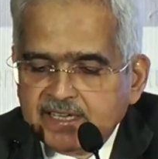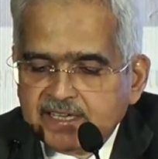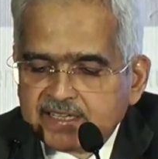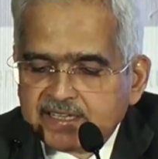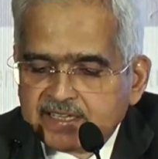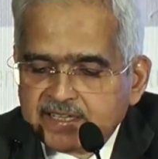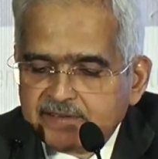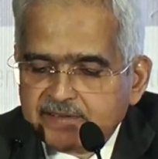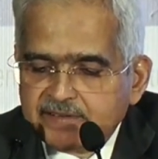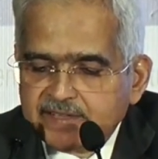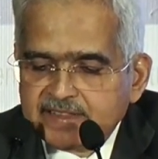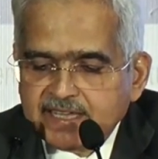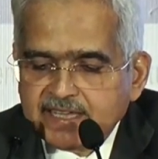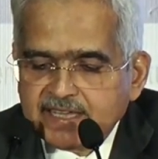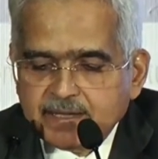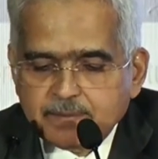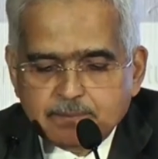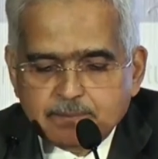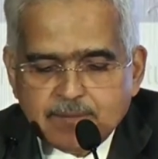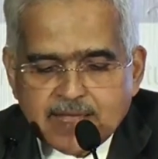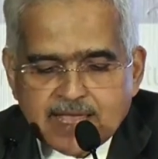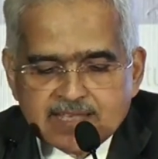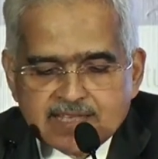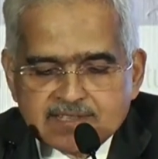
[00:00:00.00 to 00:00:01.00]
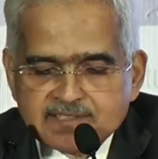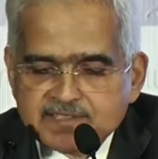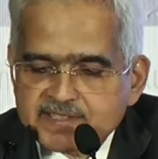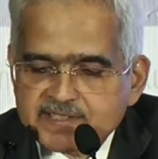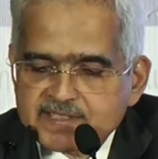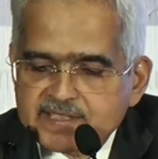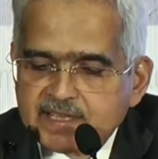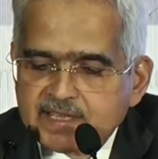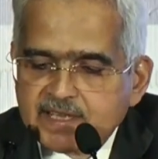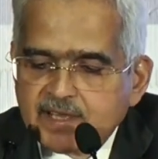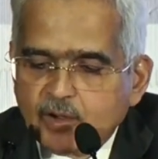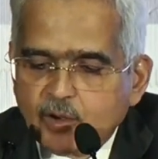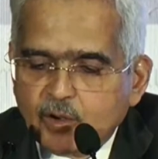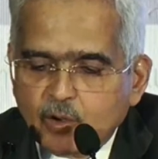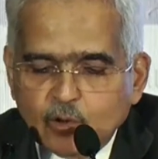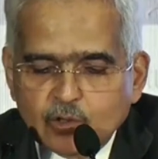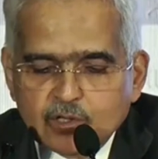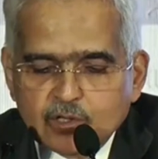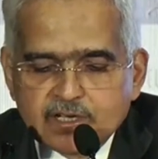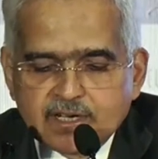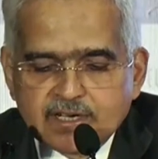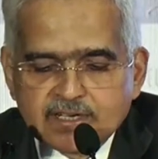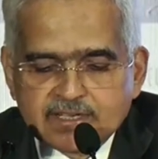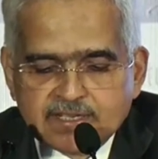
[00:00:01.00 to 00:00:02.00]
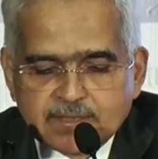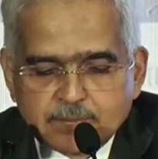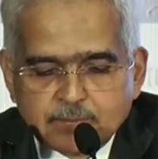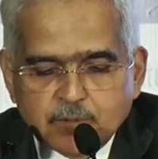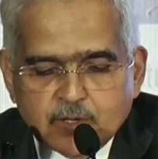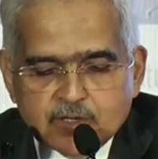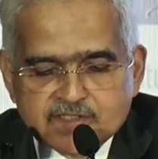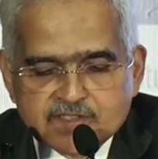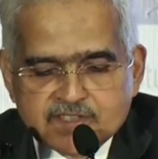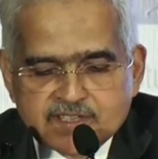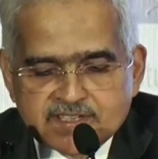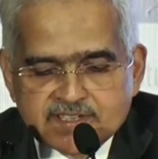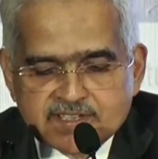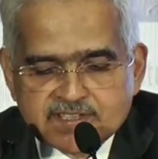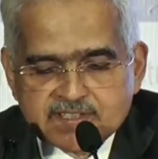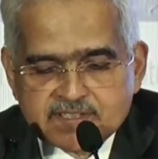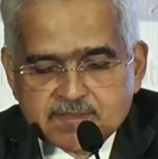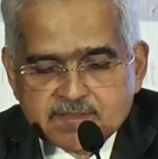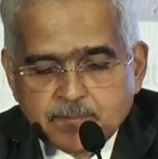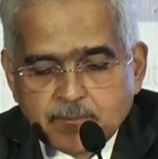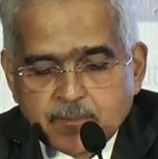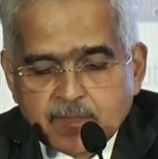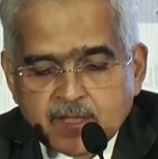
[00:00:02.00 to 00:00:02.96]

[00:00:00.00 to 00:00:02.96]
given that banks hold deposits.